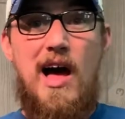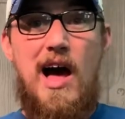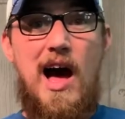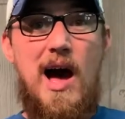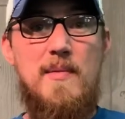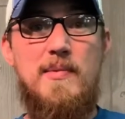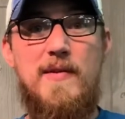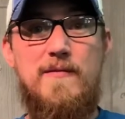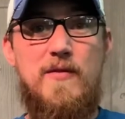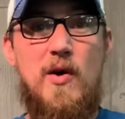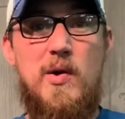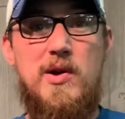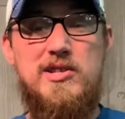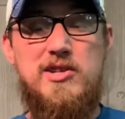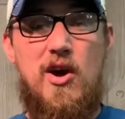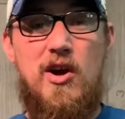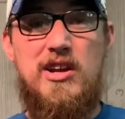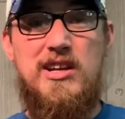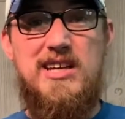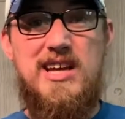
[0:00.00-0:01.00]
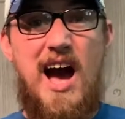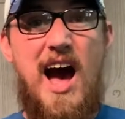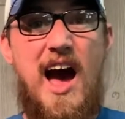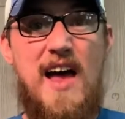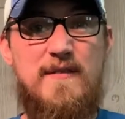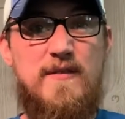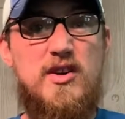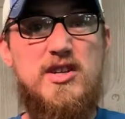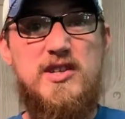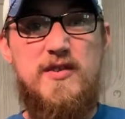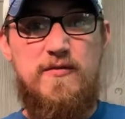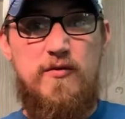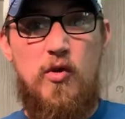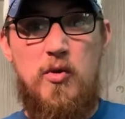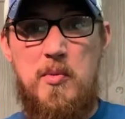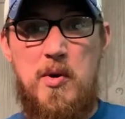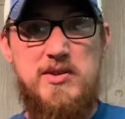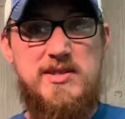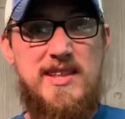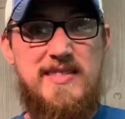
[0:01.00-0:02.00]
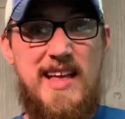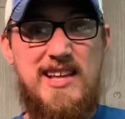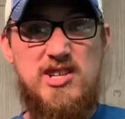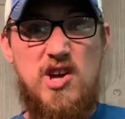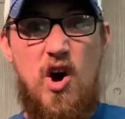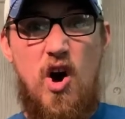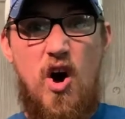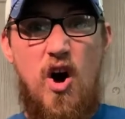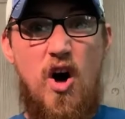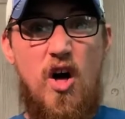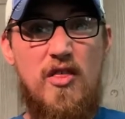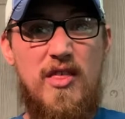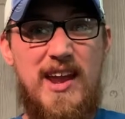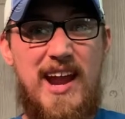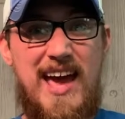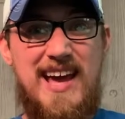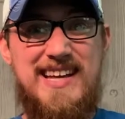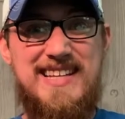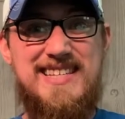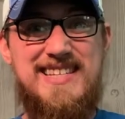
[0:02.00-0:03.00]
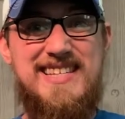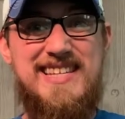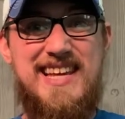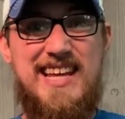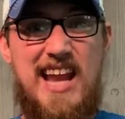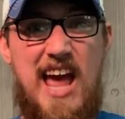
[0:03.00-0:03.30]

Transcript: I'm going to focus on God first and foremost, and that's all that I can see,